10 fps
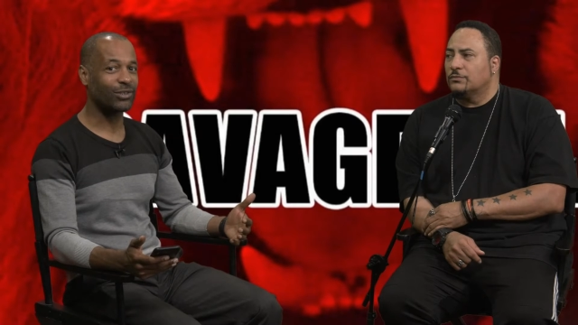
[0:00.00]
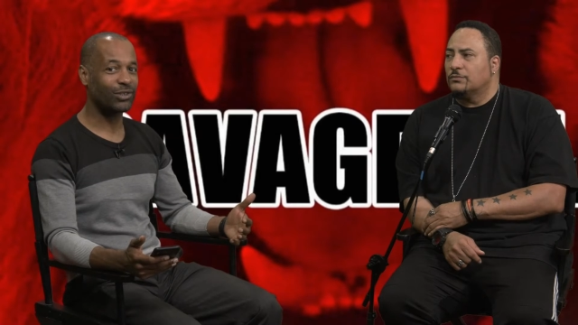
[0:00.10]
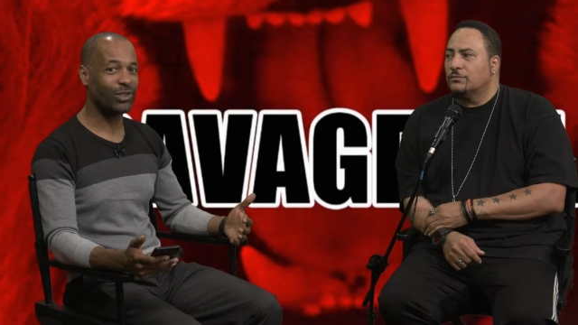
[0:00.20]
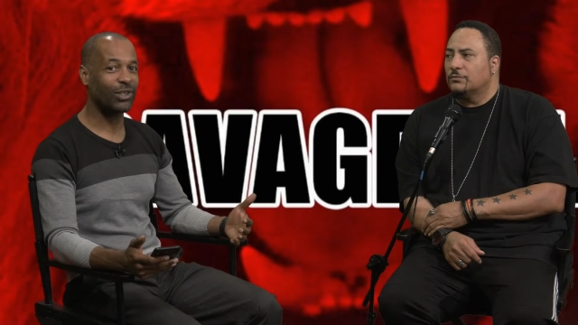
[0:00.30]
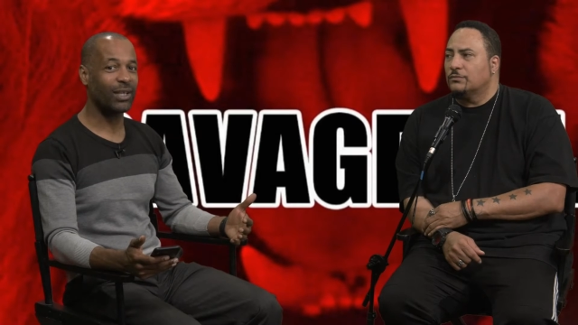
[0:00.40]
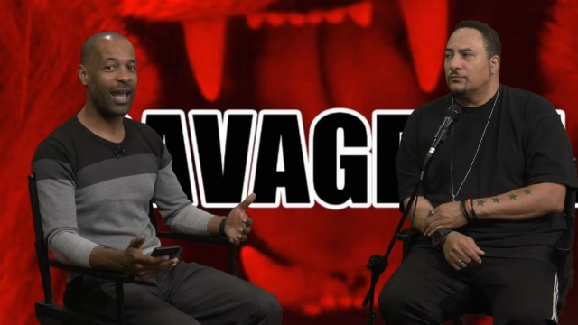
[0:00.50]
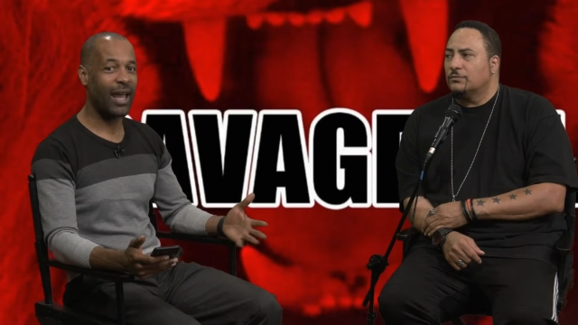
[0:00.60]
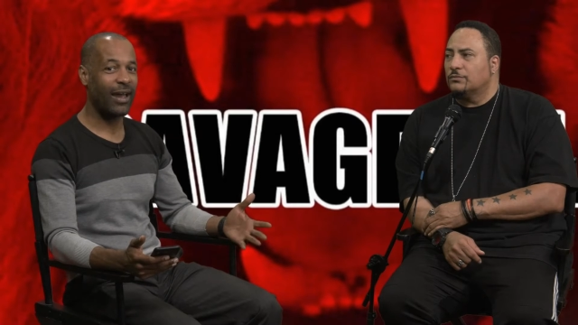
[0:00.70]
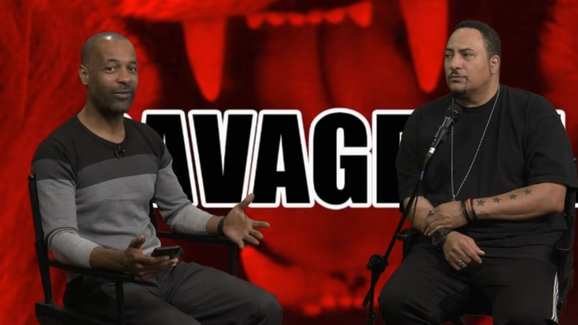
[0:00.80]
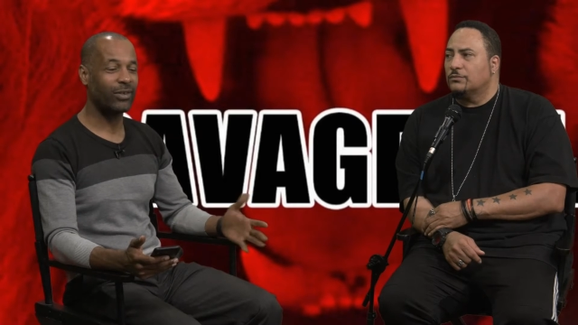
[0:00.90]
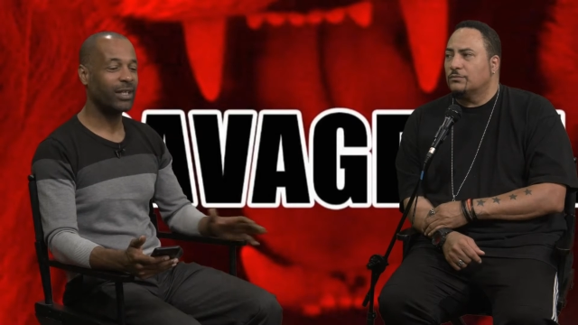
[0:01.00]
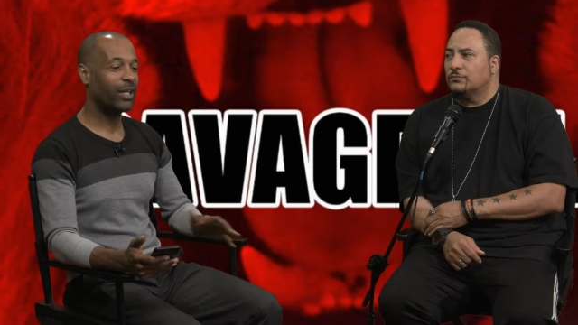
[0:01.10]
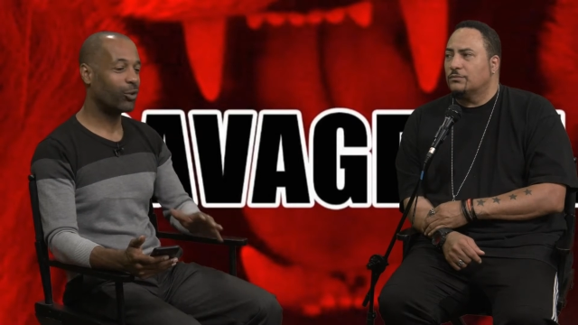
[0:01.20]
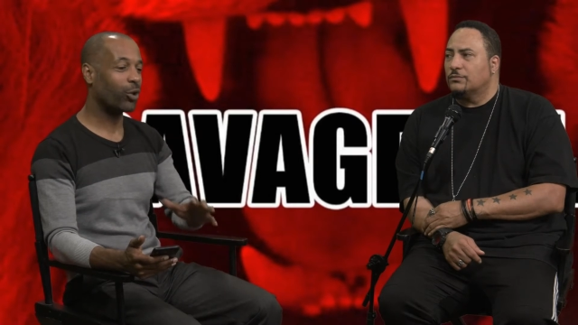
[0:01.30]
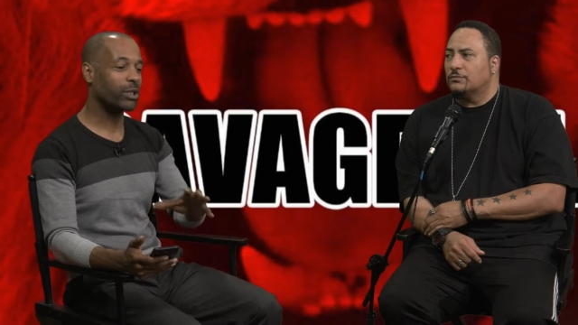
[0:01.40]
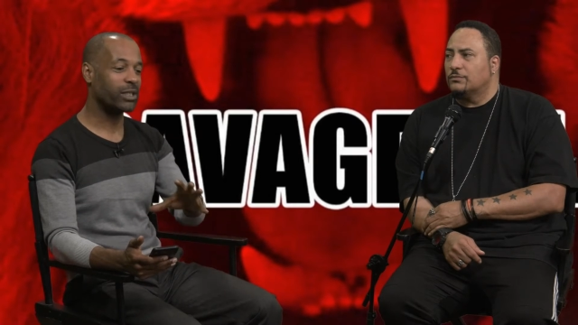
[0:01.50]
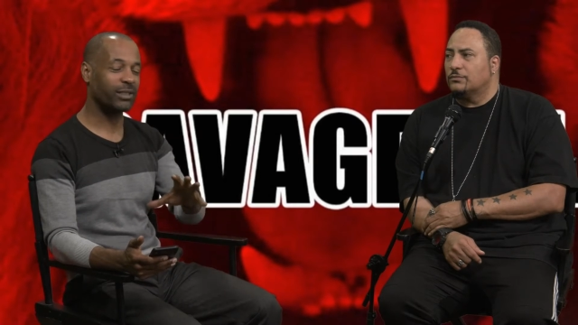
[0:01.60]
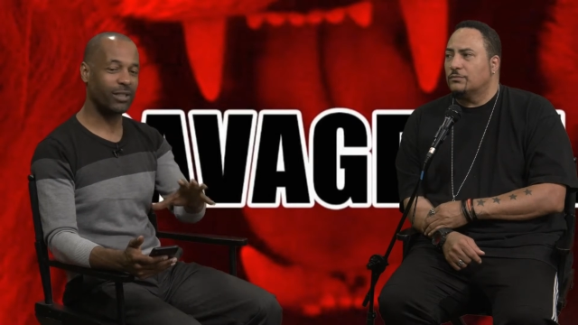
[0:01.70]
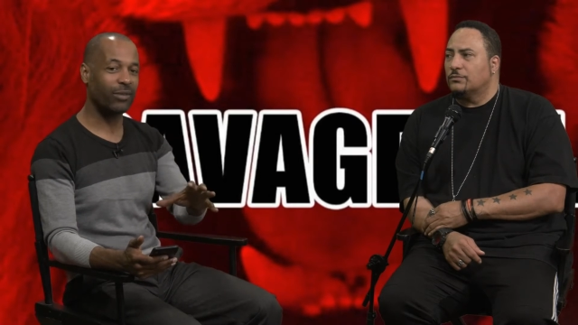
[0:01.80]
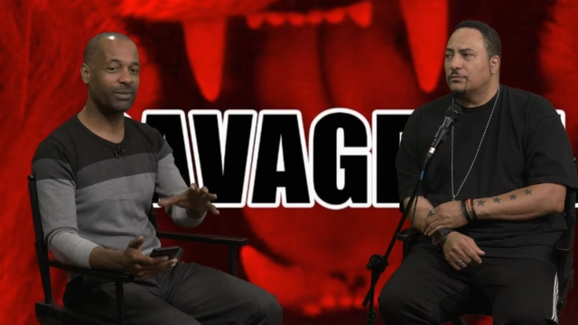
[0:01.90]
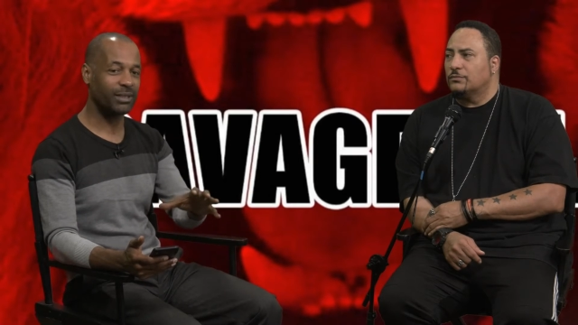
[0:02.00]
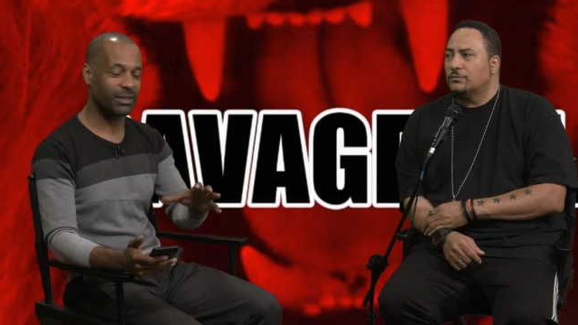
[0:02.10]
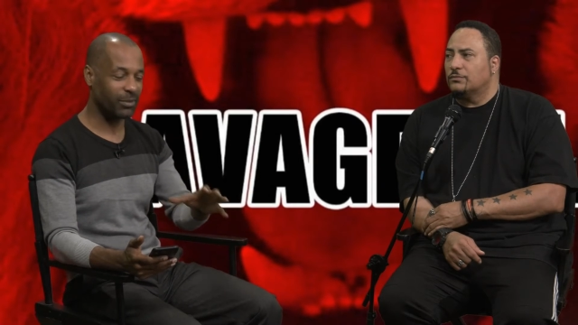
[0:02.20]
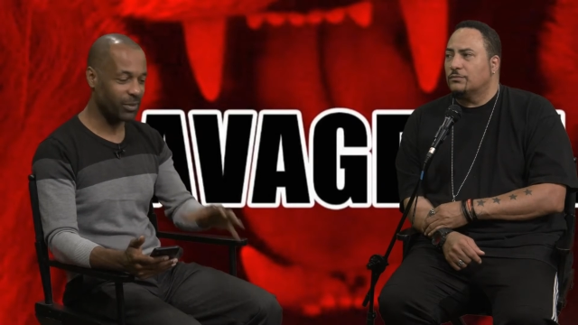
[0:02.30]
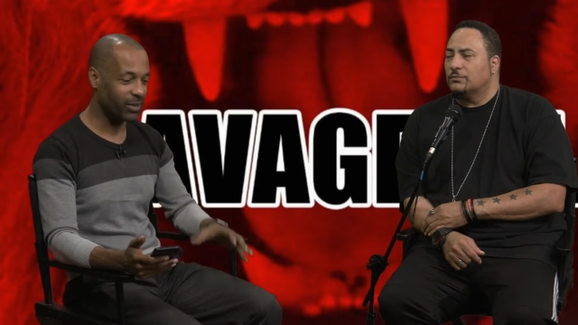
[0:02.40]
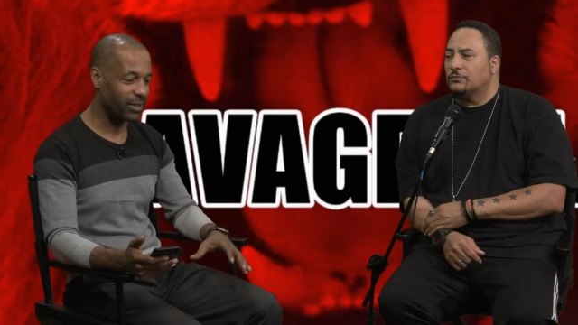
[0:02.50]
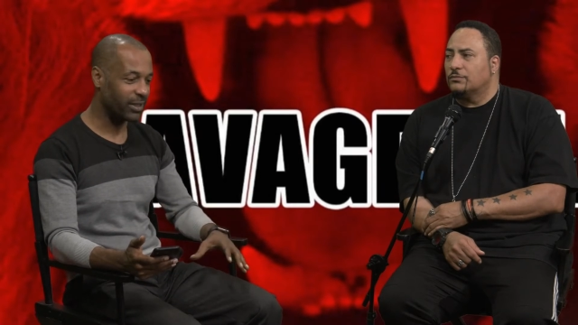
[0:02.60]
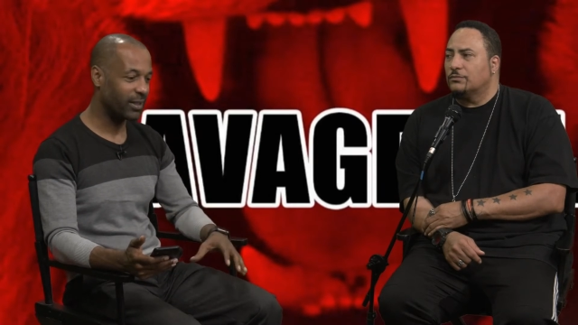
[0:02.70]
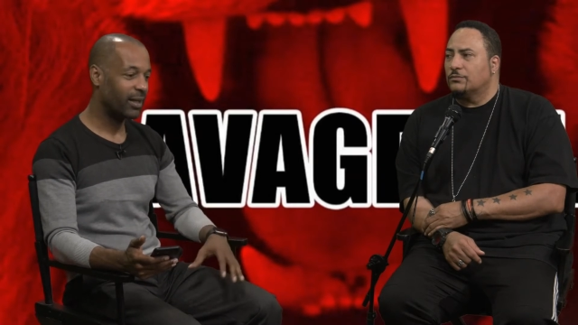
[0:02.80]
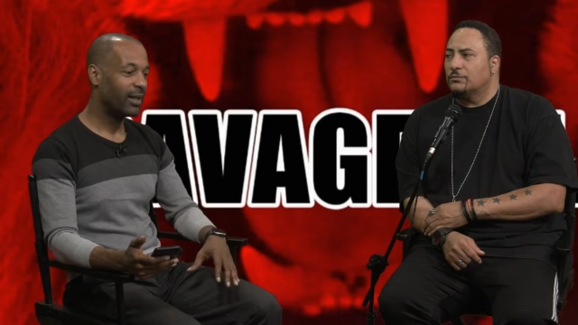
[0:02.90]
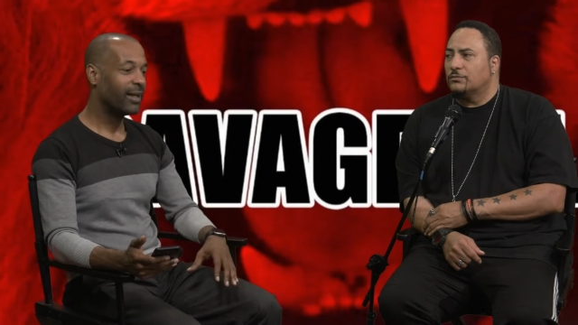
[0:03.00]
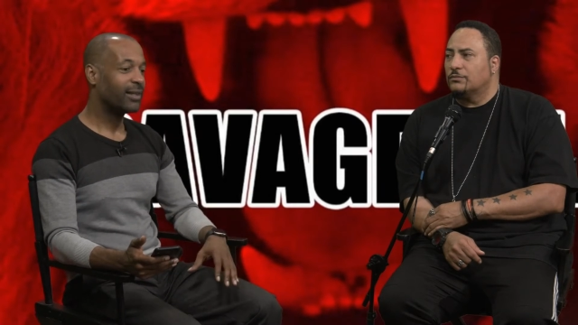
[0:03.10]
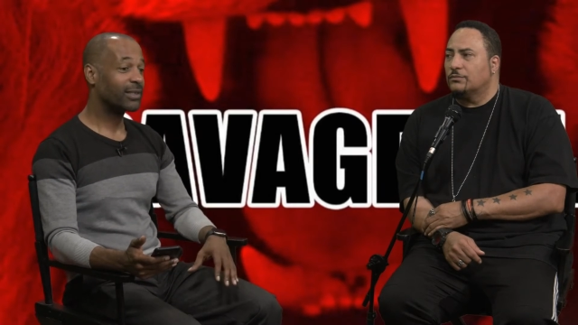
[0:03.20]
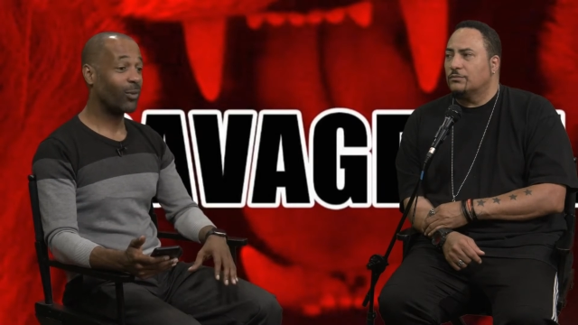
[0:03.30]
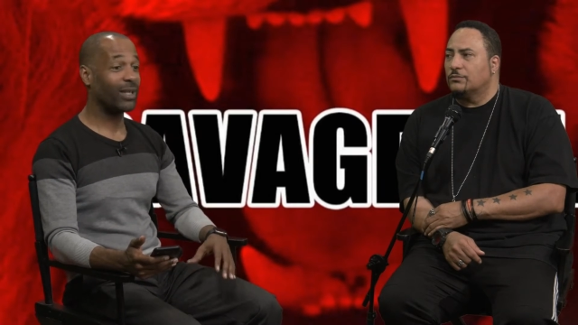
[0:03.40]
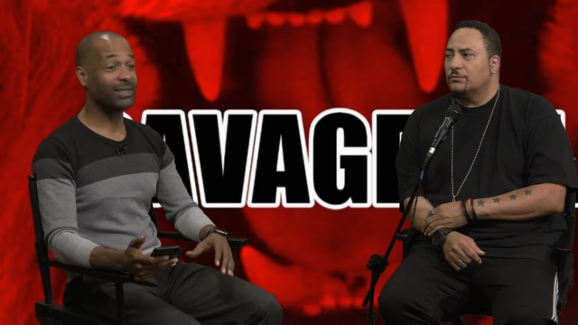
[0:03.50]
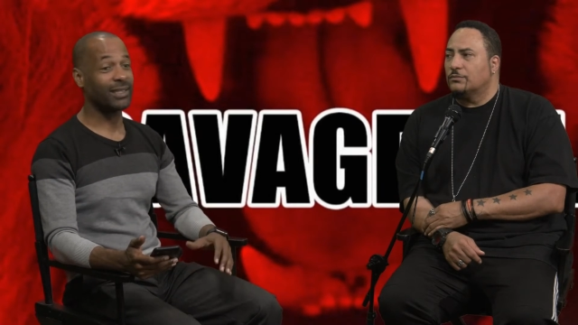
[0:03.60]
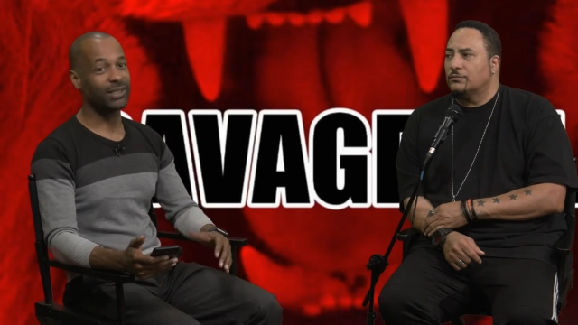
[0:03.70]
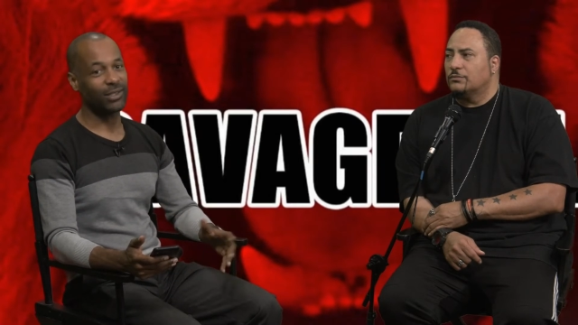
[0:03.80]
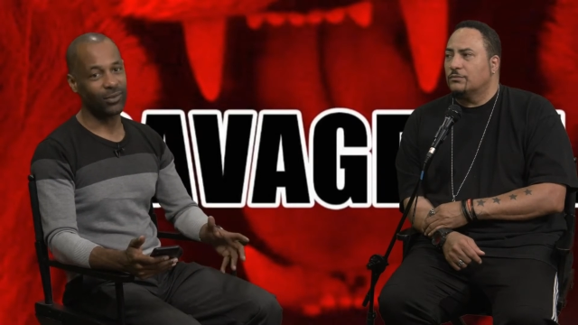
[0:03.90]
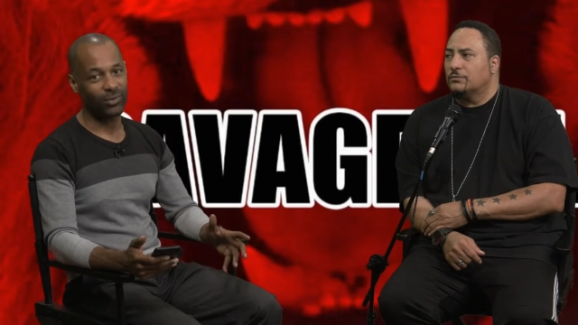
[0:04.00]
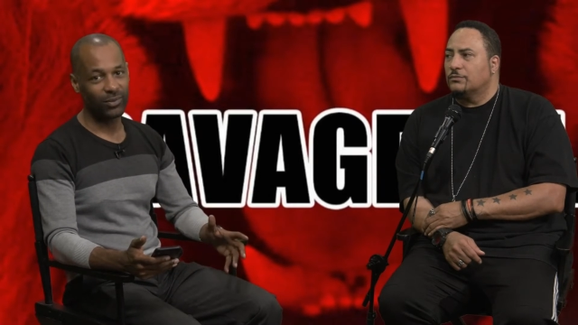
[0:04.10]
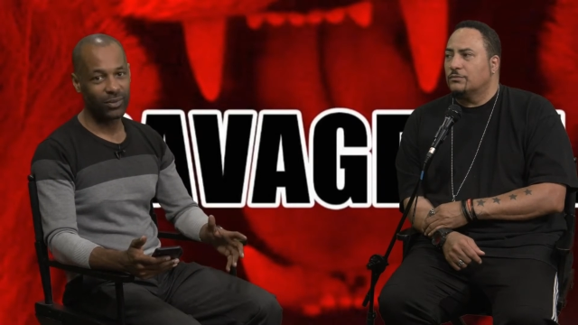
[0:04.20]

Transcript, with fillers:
Speaker 1: should have in order to service his community. So what does he do?